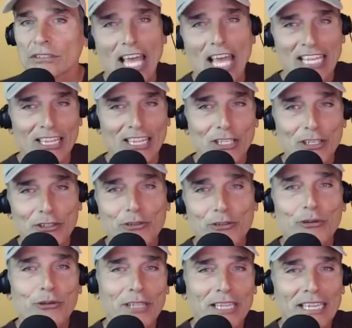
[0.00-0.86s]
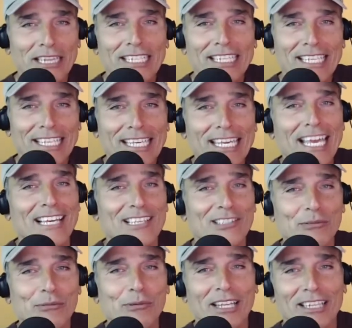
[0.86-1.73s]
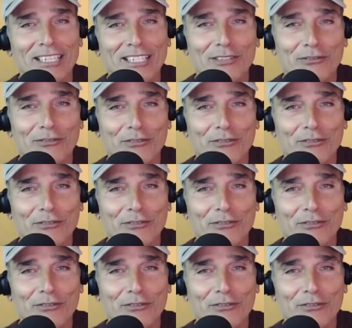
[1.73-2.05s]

yes. that literally as well as